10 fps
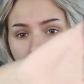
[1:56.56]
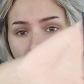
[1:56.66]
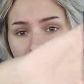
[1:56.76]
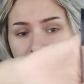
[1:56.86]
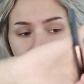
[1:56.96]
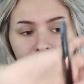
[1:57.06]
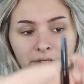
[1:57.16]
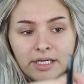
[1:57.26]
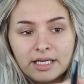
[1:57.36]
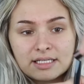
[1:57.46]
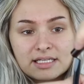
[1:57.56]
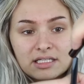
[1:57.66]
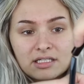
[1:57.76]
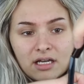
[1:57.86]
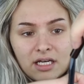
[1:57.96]
Absolutely
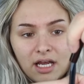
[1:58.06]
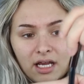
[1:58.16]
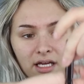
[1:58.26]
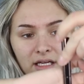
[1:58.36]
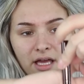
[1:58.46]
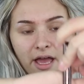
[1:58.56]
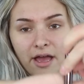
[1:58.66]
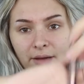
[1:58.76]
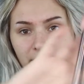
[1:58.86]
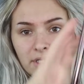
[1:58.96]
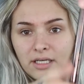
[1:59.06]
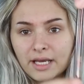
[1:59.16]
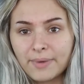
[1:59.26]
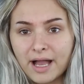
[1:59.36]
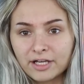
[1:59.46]
stunning
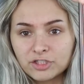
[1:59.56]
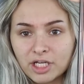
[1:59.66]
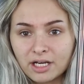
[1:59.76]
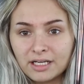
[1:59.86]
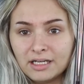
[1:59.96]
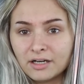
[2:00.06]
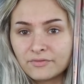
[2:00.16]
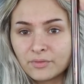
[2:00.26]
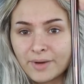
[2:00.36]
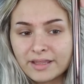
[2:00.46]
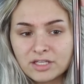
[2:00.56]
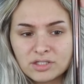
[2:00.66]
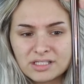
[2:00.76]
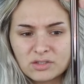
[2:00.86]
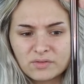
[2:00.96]
like packaging. I love the way they
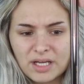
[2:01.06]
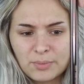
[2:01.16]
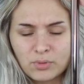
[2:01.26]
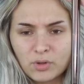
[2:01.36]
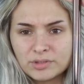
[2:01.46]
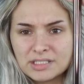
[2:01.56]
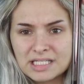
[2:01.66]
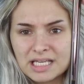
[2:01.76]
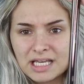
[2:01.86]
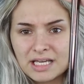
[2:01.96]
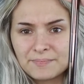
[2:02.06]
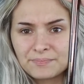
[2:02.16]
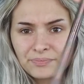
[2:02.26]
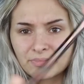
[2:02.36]
do this sort of like bronzy